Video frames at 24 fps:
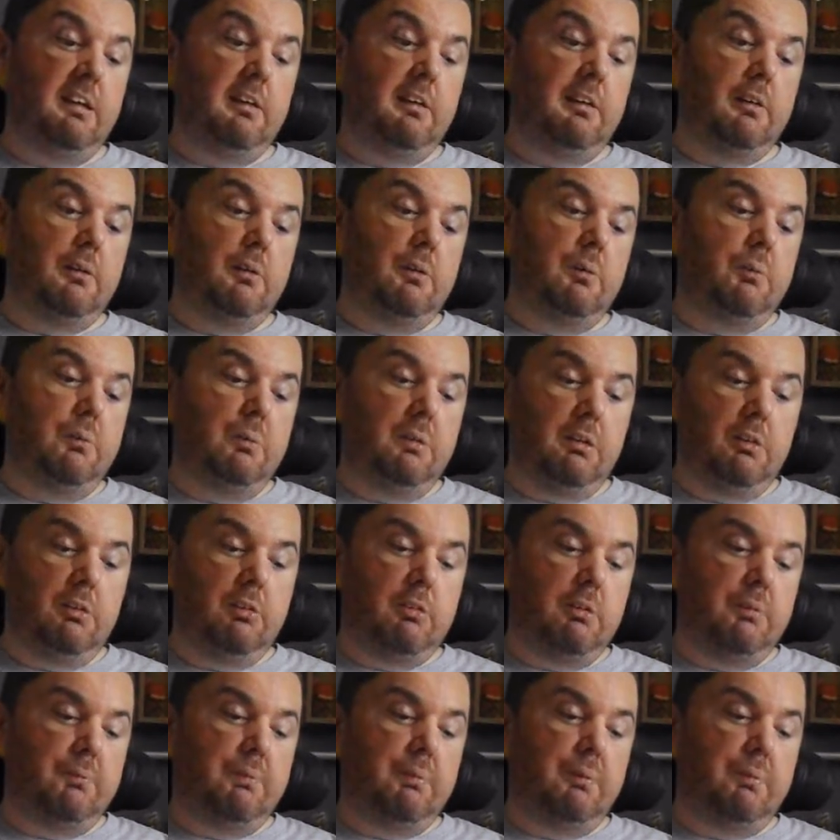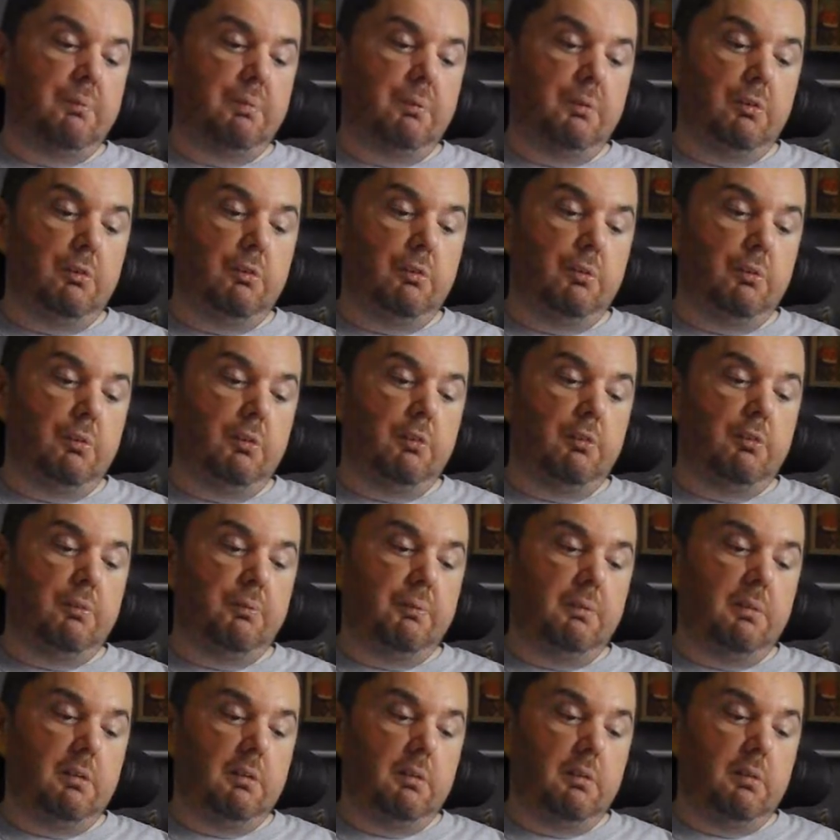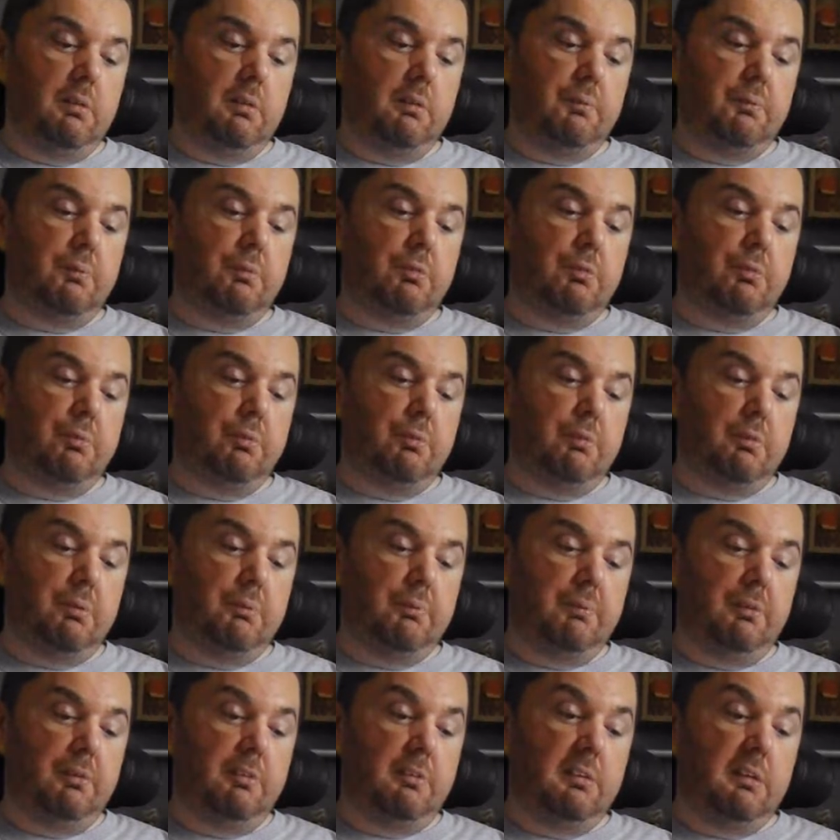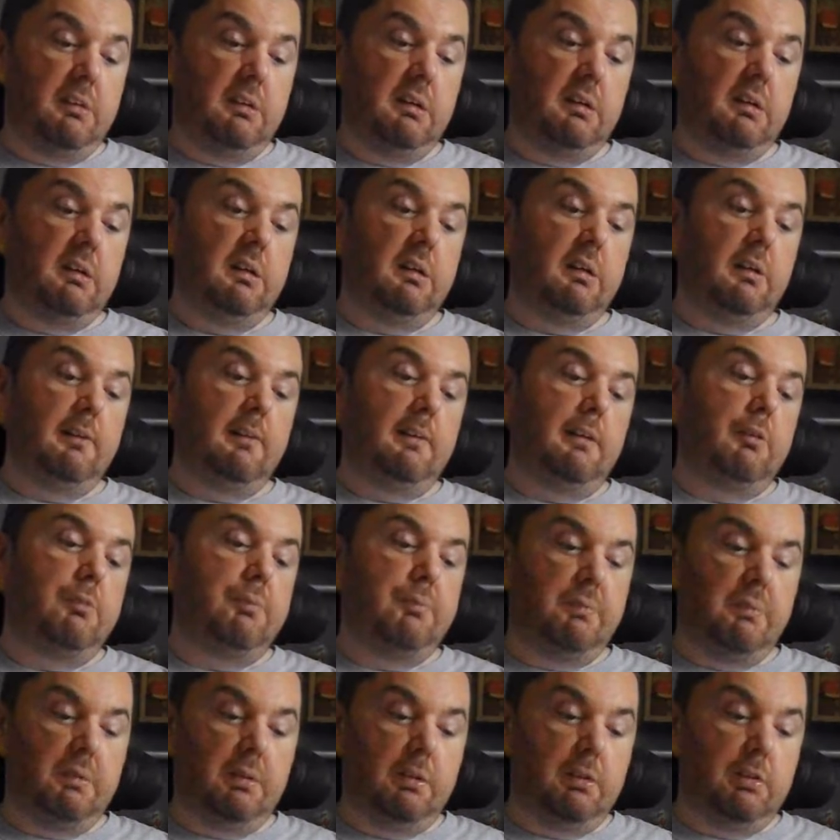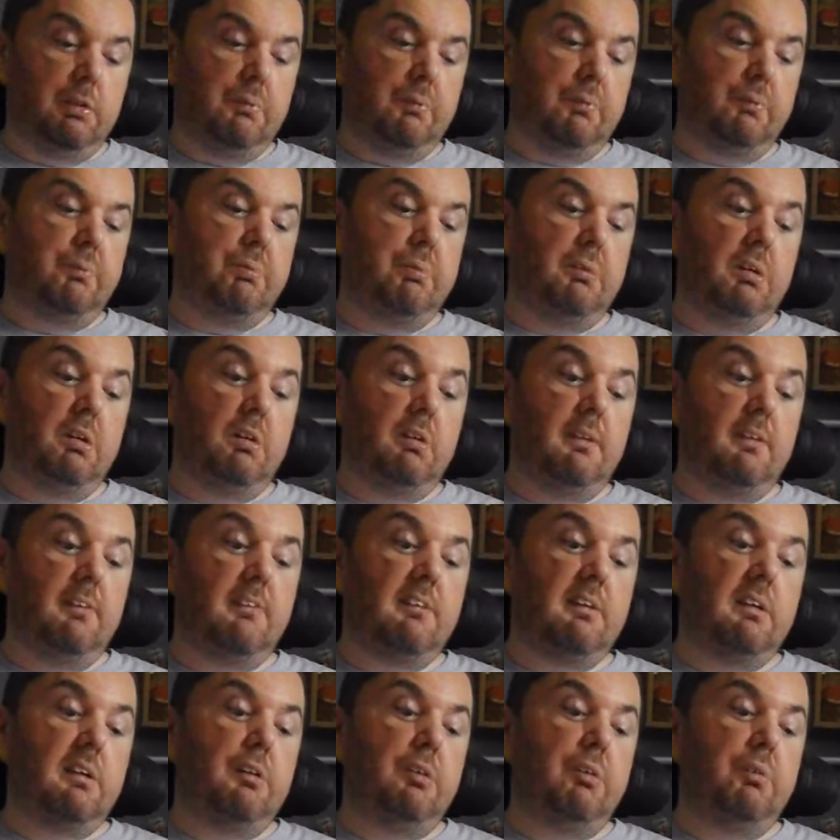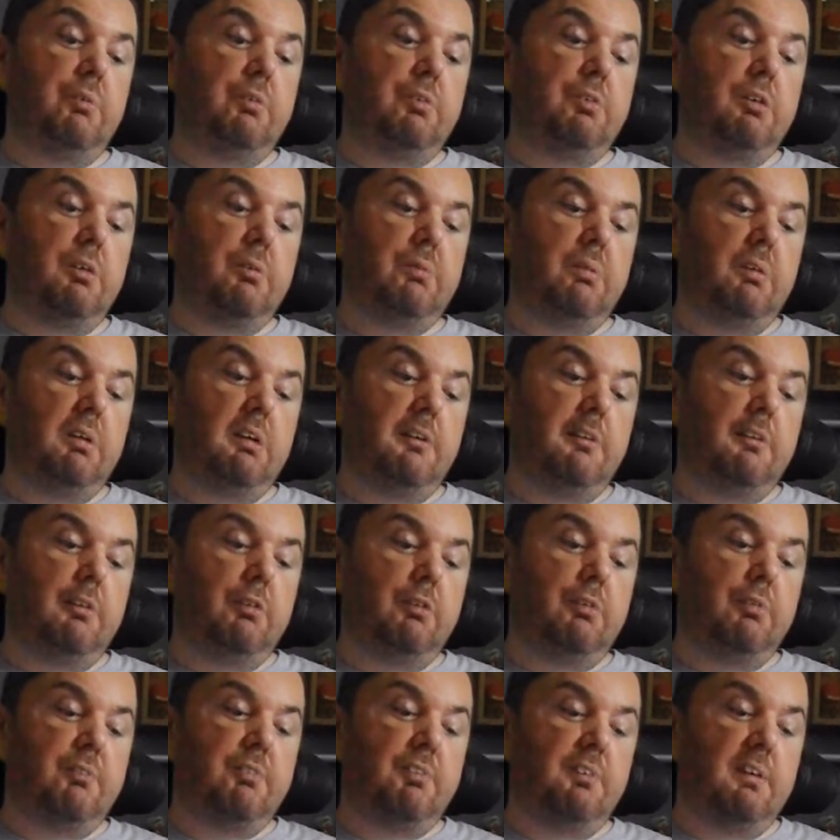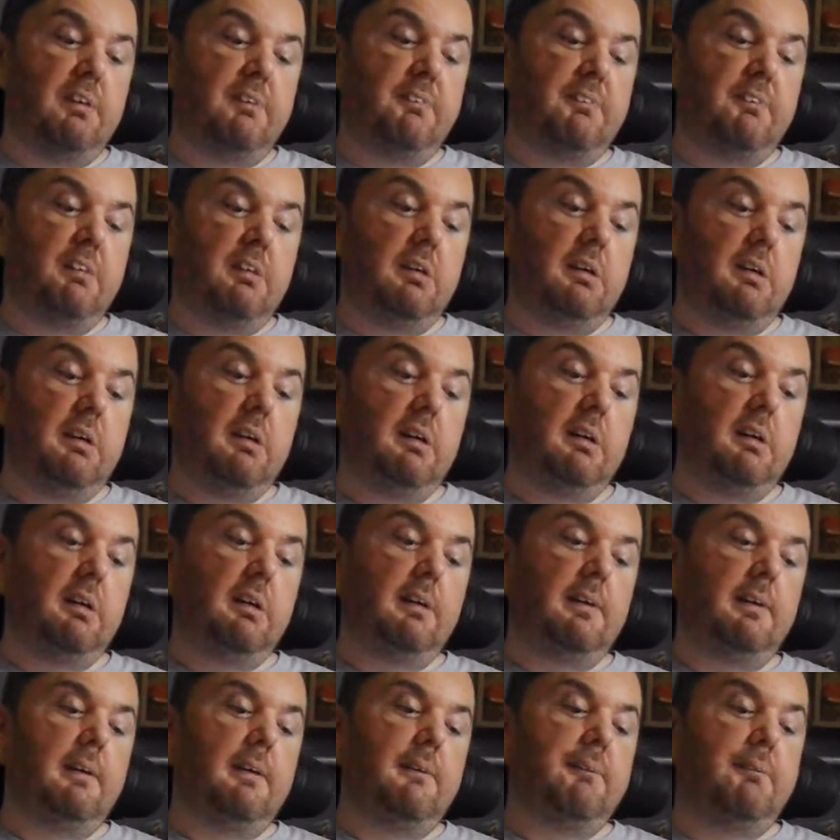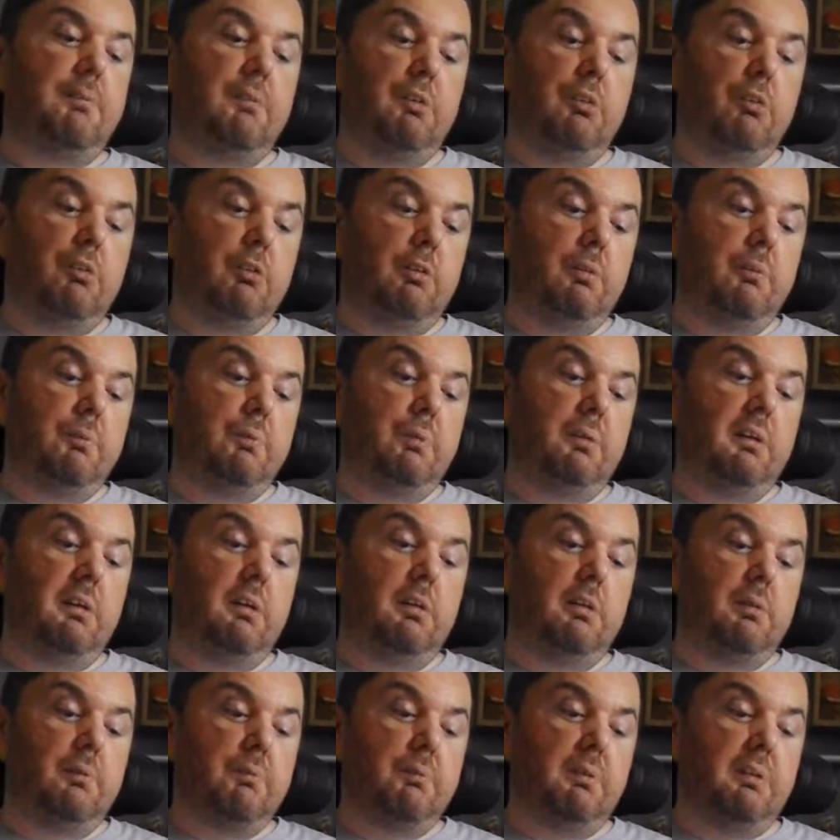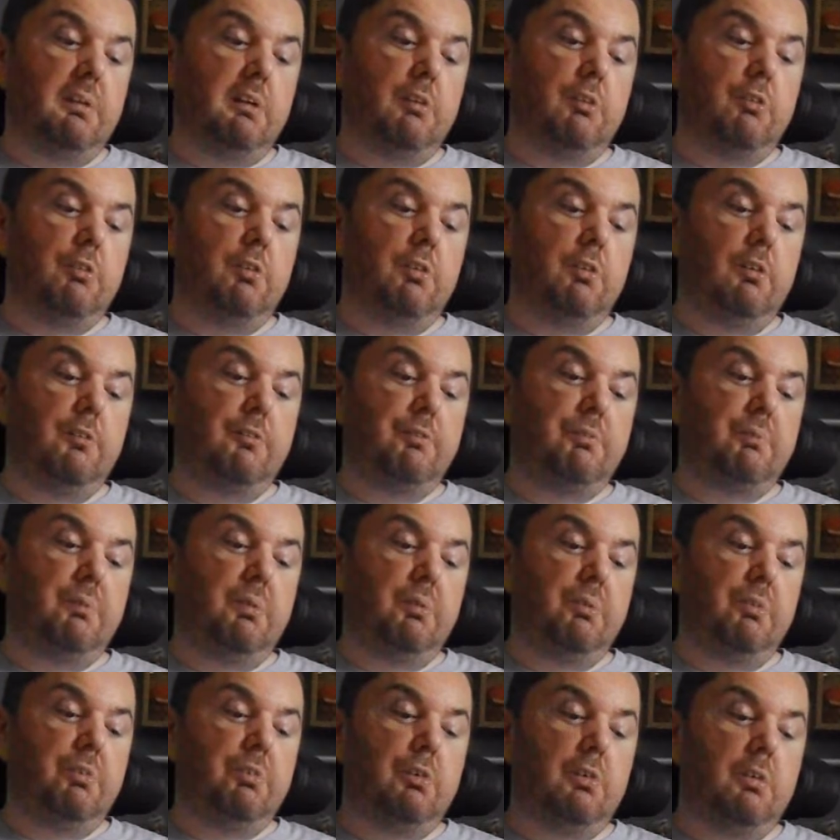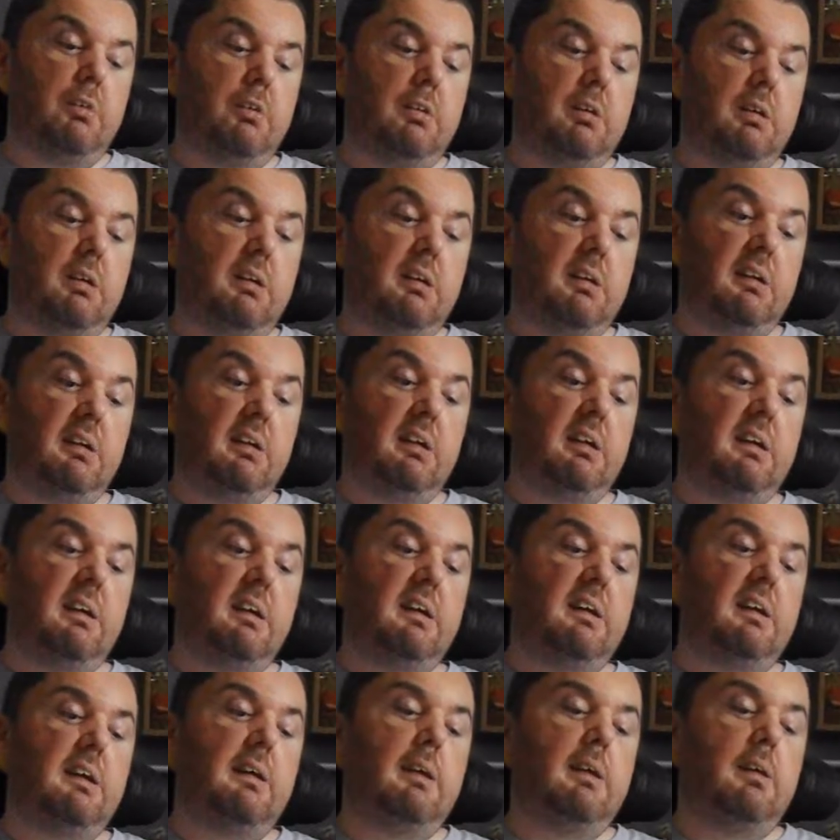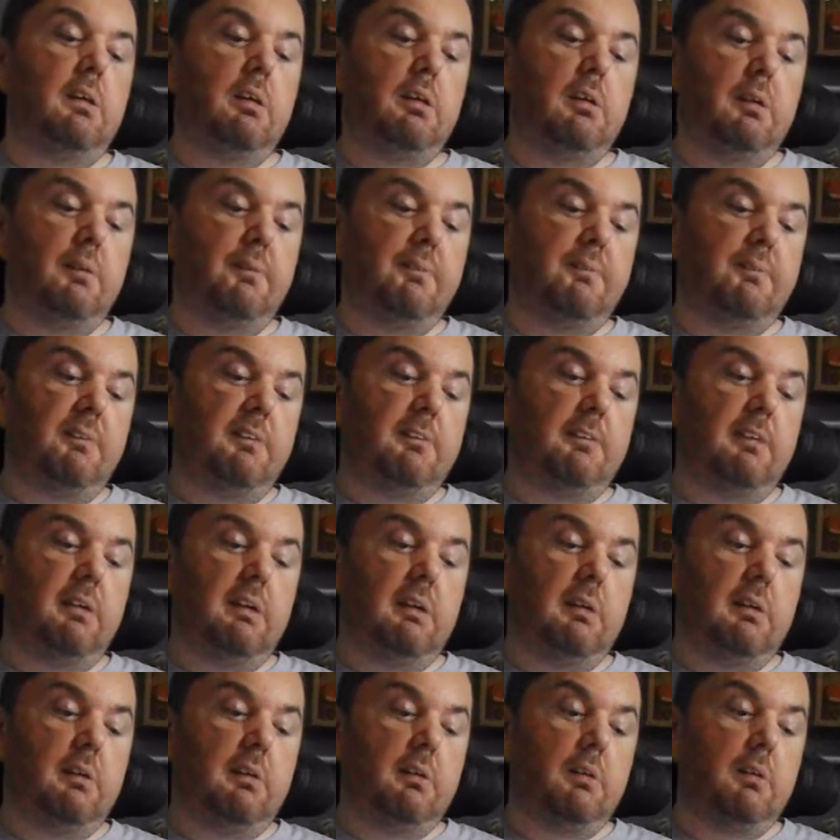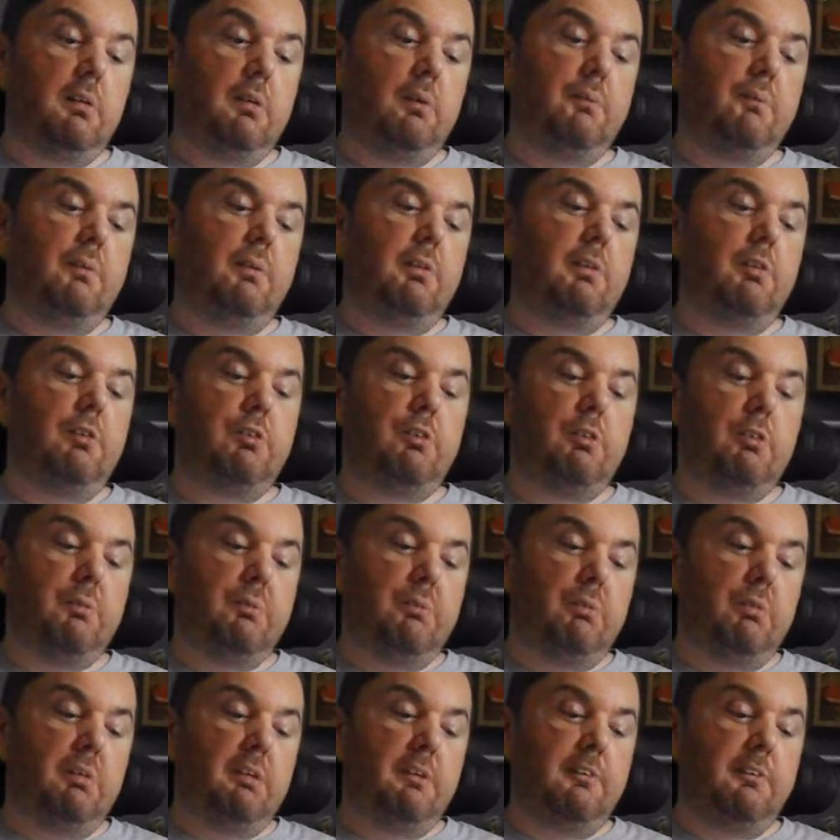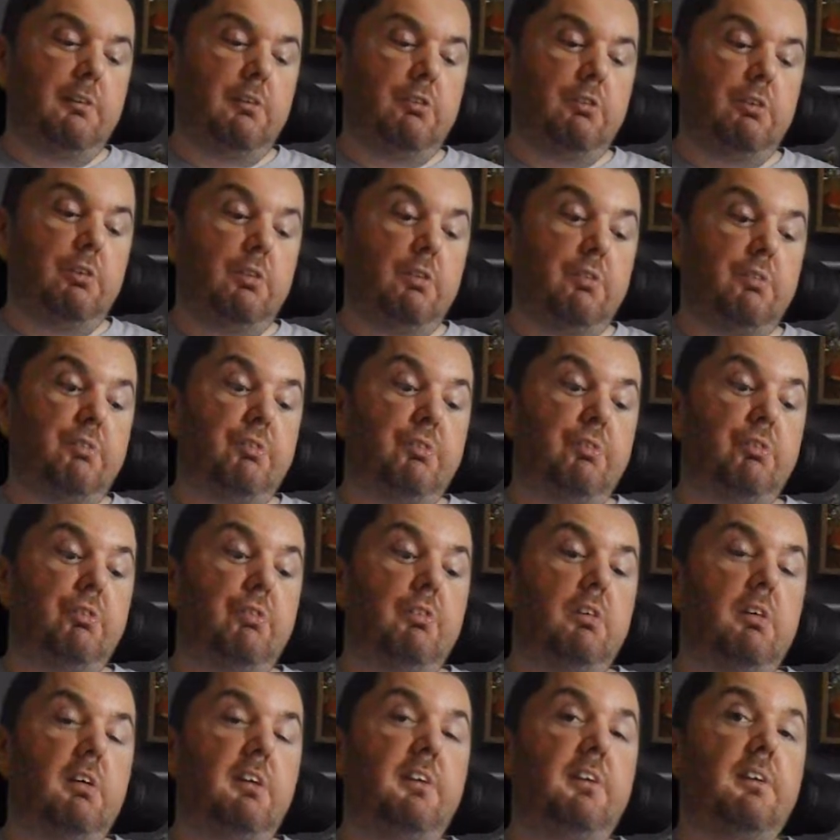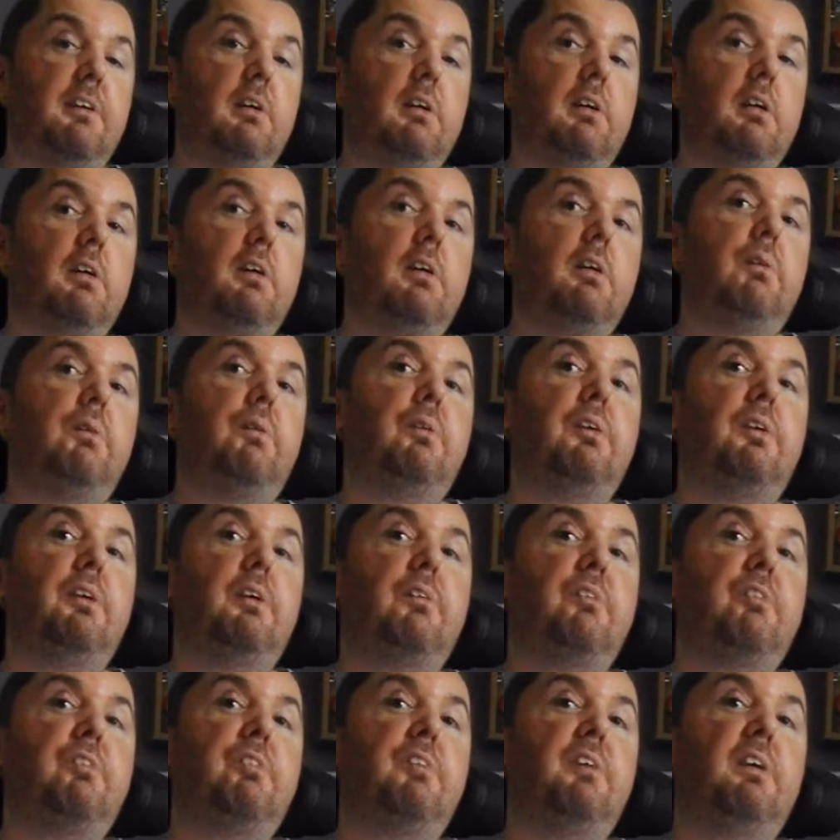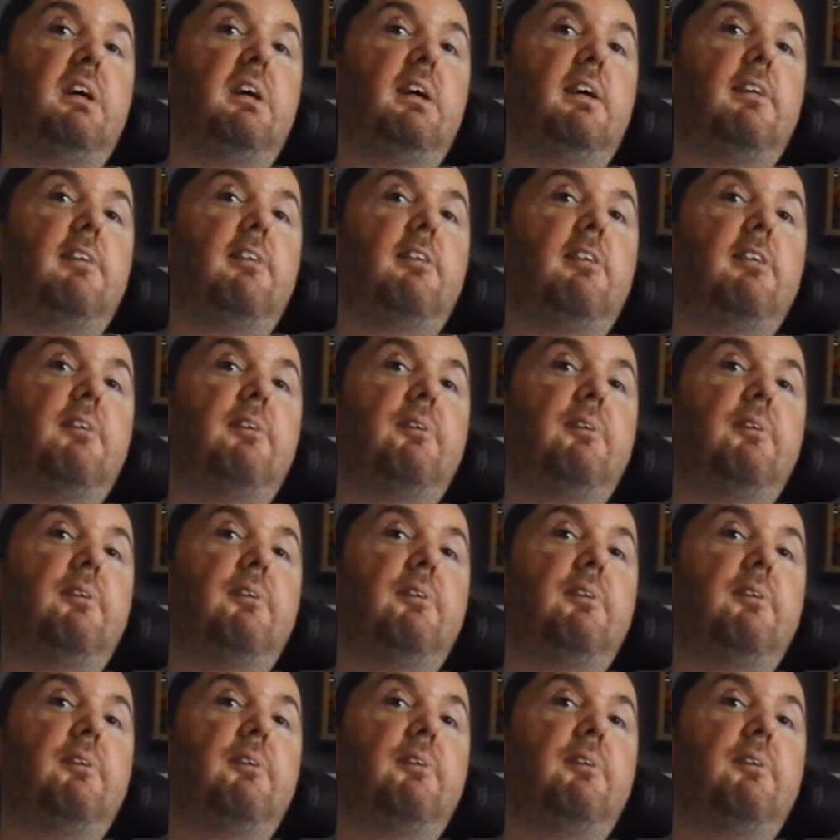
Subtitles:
Always a popular choice with our subscribers. This month we bring you this annual summer edition flavour. That brings you a weird combination of milk chocolate and a light biscuit with a summery edition of dried coconut flakes.